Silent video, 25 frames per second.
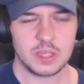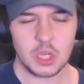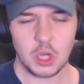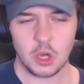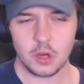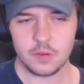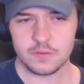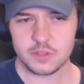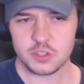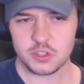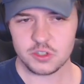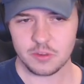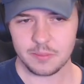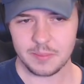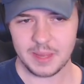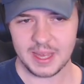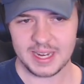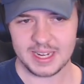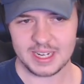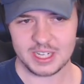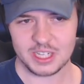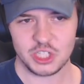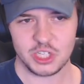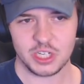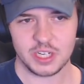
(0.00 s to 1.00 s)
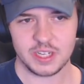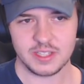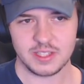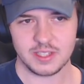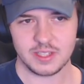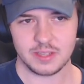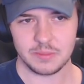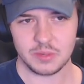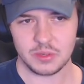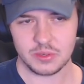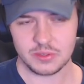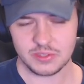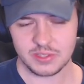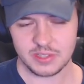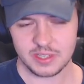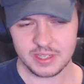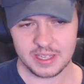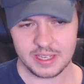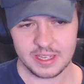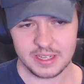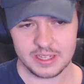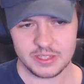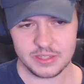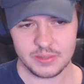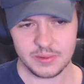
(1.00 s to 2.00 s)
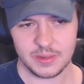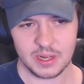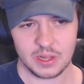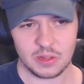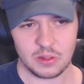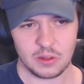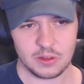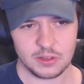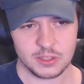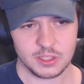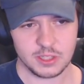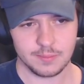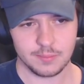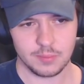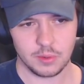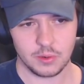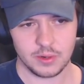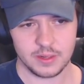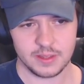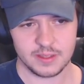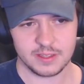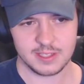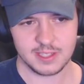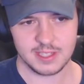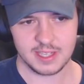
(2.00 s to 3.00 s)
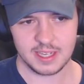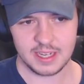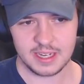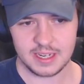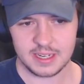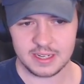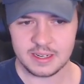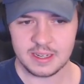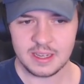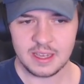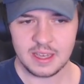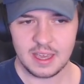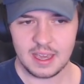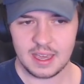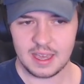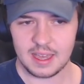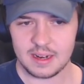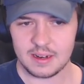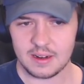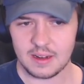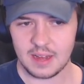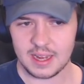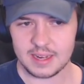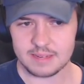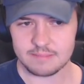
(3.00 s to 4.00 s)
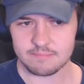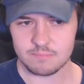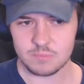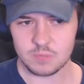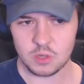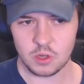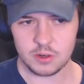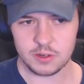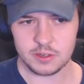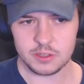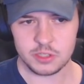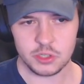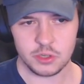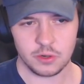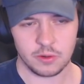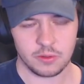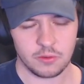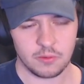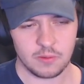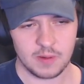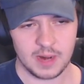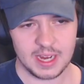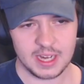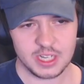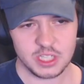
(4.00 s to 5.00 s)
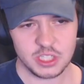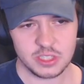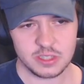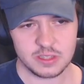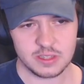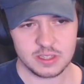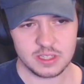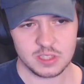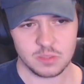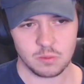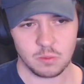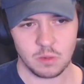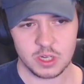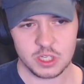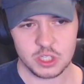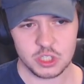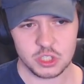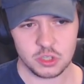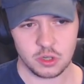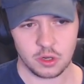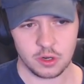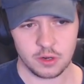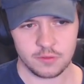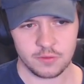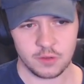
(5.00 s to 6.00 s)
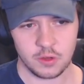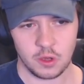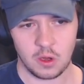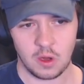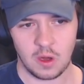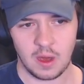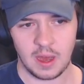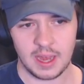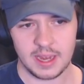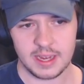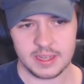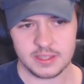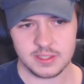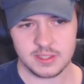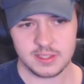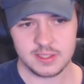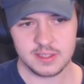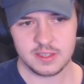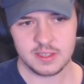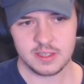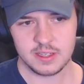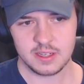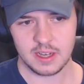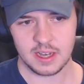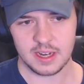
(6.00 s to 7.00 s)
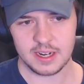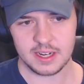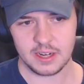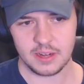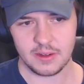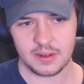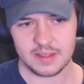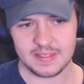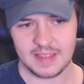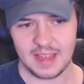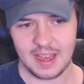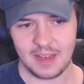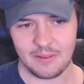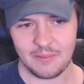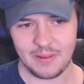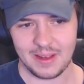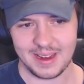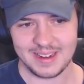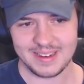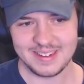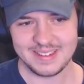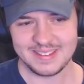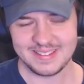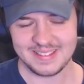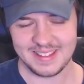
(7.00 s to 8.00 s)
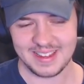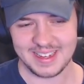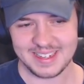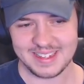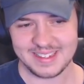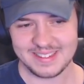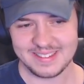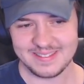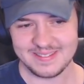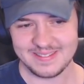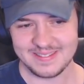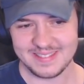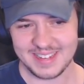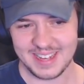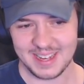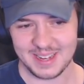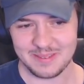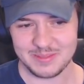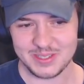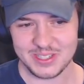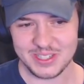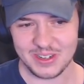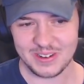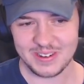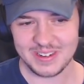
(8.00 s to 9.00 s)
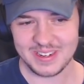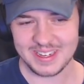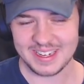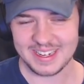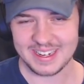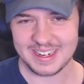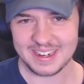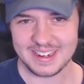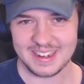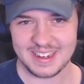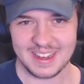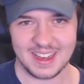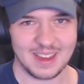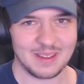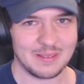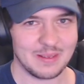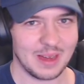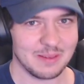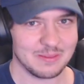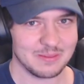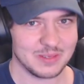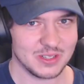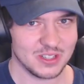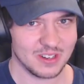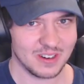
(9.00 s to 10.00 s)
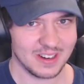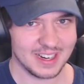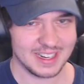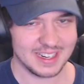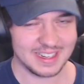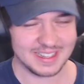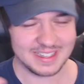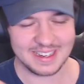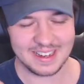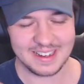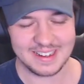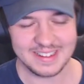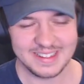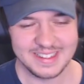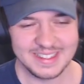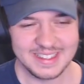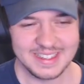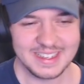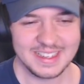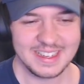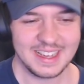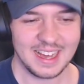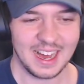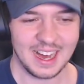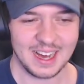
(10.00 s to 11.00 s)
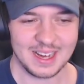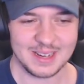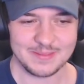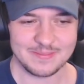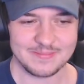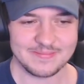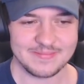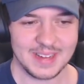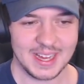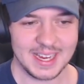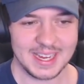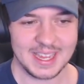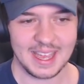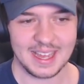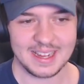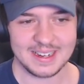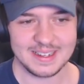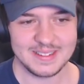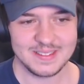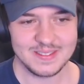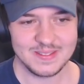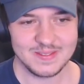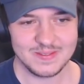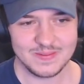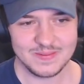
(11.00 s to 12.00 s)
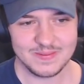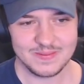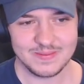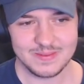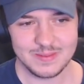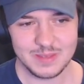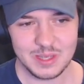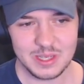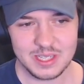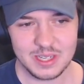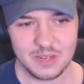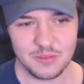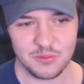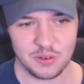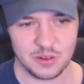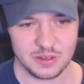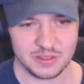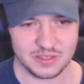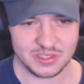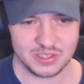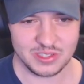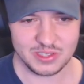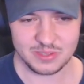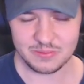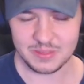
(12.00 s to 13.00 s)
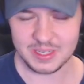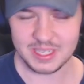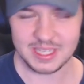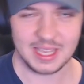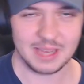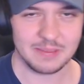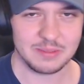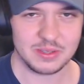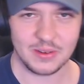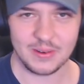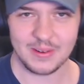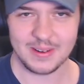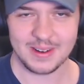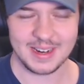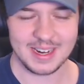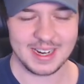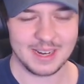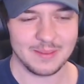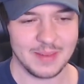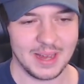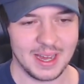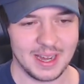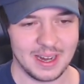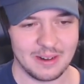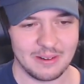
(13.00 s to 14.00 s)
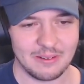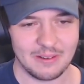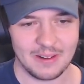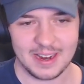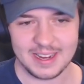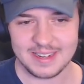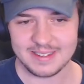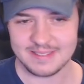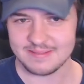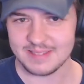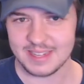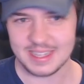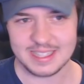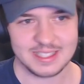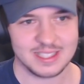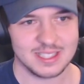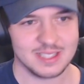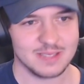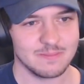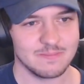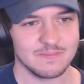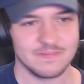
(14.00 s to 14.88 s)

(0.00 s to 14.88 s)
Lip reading: overdramatic, cheesy music here doing a lot to buoy the scene, and I noted during the reaction this one shot of her eyes kind of going that way. Like, oh, I'm joking. I'm tricking ya. Again, the difference. We keep talking about it, right? That's...